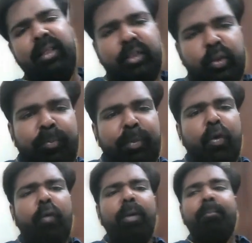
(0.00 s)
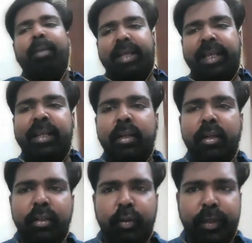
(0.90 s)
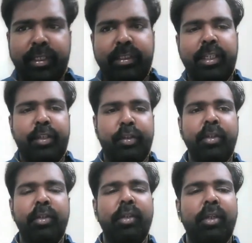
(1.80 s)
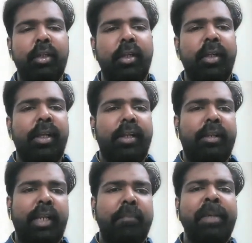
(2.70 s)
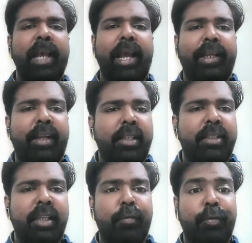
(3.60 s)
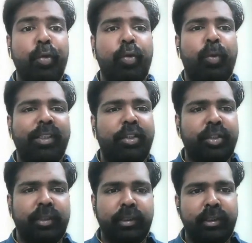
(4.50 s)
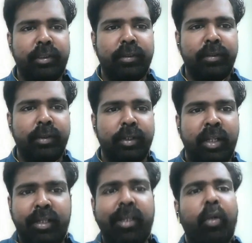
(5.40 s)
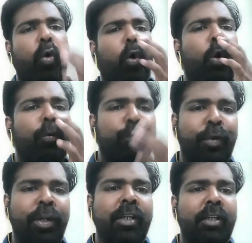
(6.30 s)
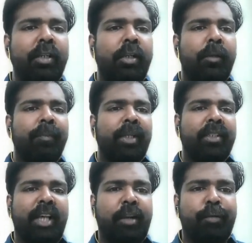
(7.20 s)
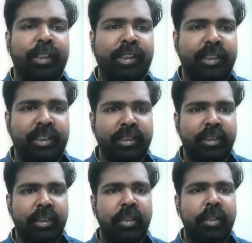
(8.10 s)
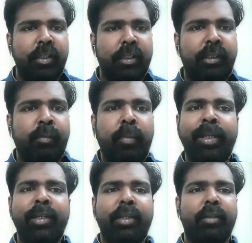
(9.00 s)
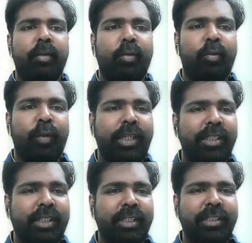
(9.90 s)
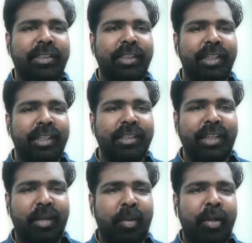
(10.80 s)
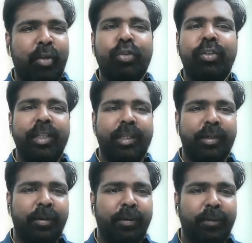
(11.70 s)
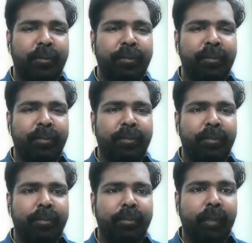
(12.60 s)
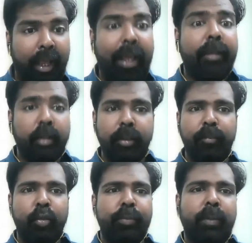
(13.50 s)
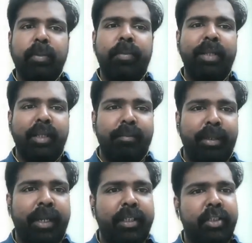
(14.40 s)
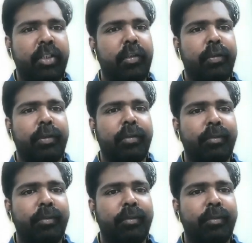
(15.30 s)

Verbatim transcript: so before we begin today's session, let me address a few questions that often surfaces the moment we discuss Salman Rushdie and most probably Midnight Children.